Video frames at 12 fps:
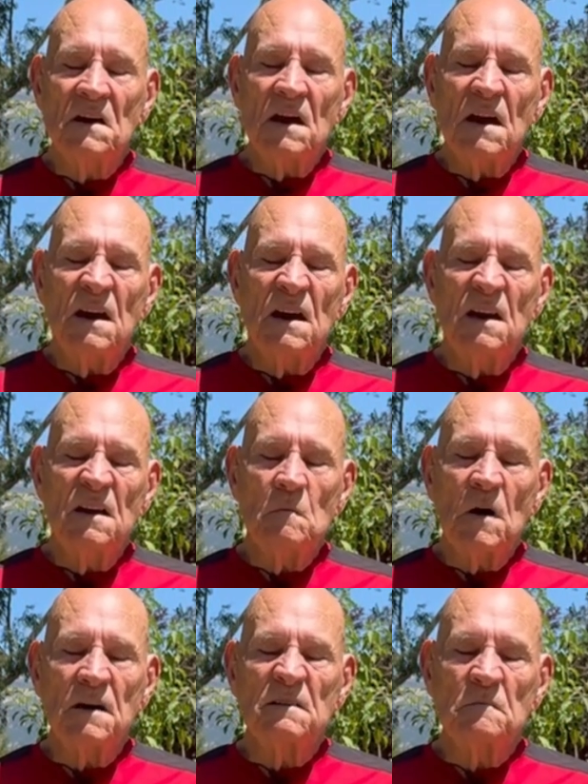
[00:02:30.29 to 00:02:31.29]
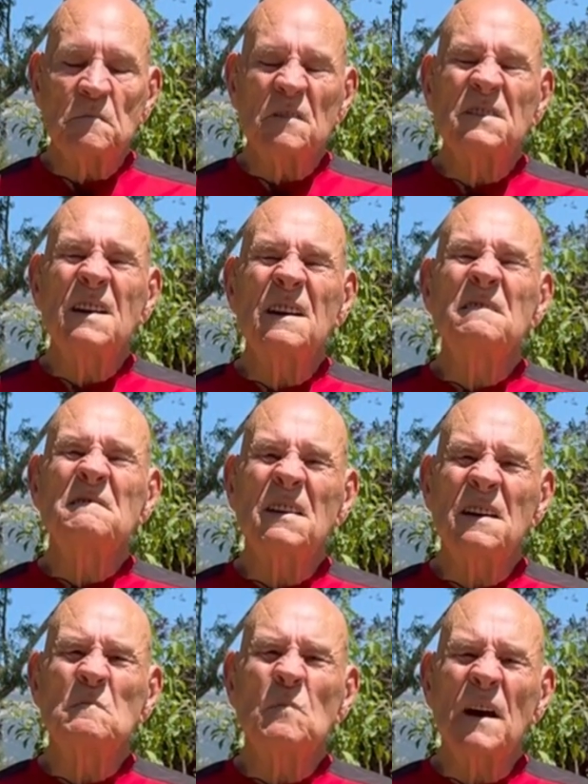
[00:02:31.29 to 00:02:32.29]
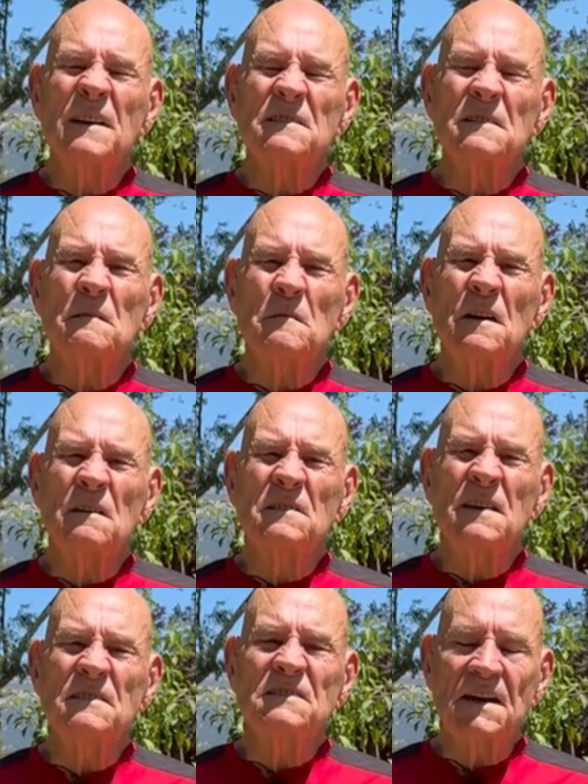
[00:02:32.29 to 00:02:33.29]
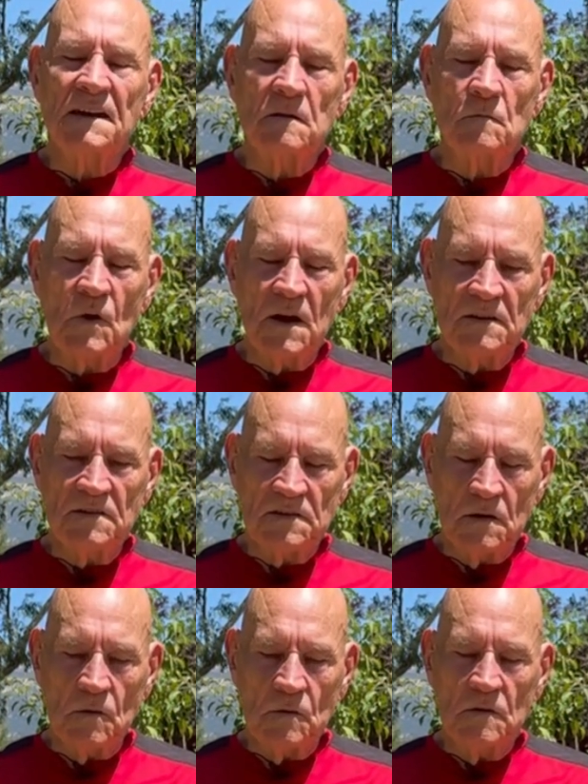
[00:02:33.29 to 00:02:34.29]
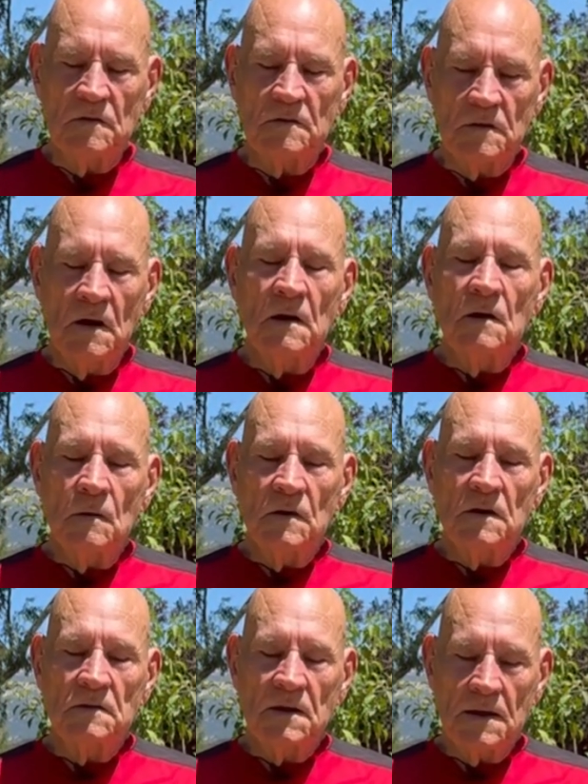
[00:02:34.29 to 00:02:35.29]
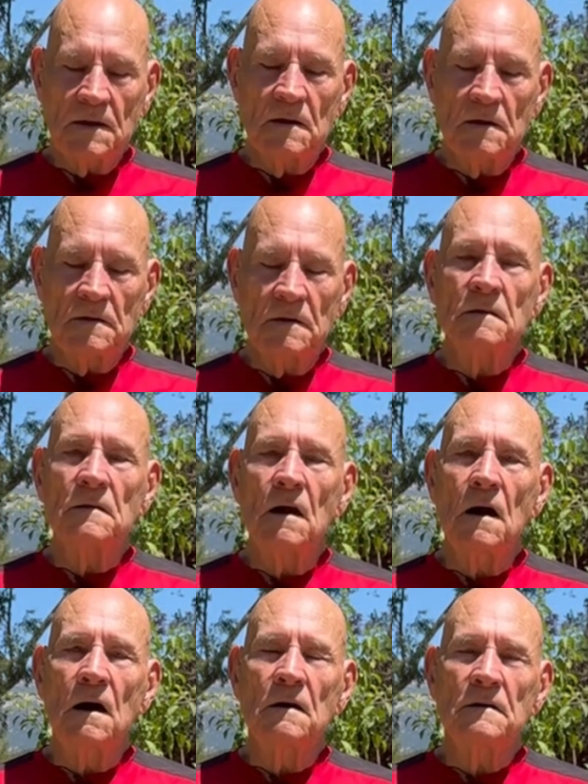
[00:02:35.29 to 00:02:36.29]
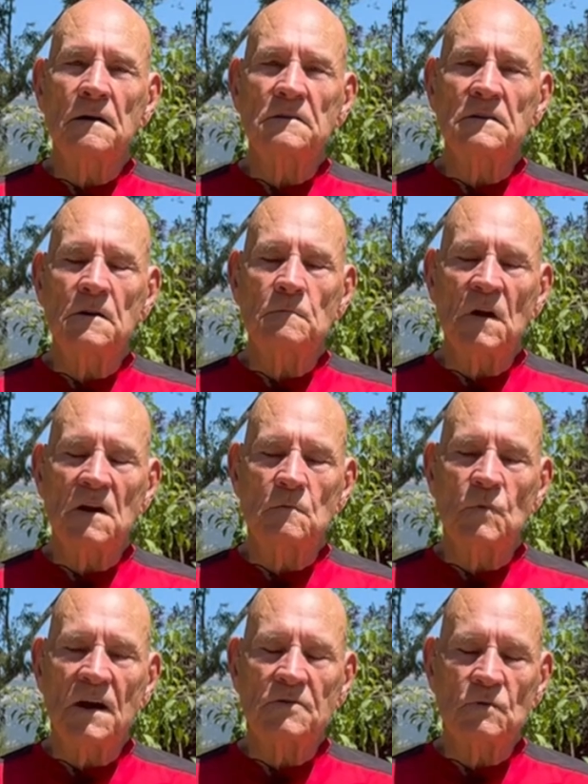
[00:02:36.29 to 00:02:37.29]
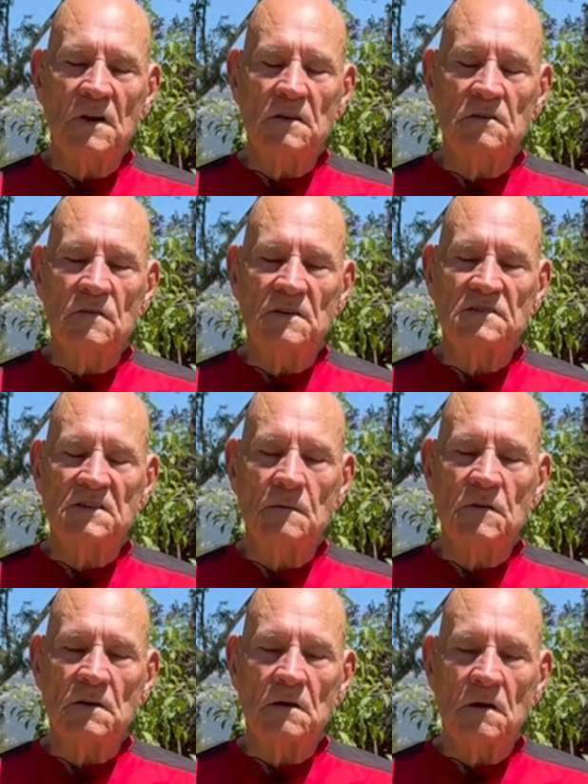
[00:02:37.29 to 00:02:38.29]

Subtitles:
and about 10 breaths, 10-second breaths. So we're going to take a long, deep in-breath into the stomach.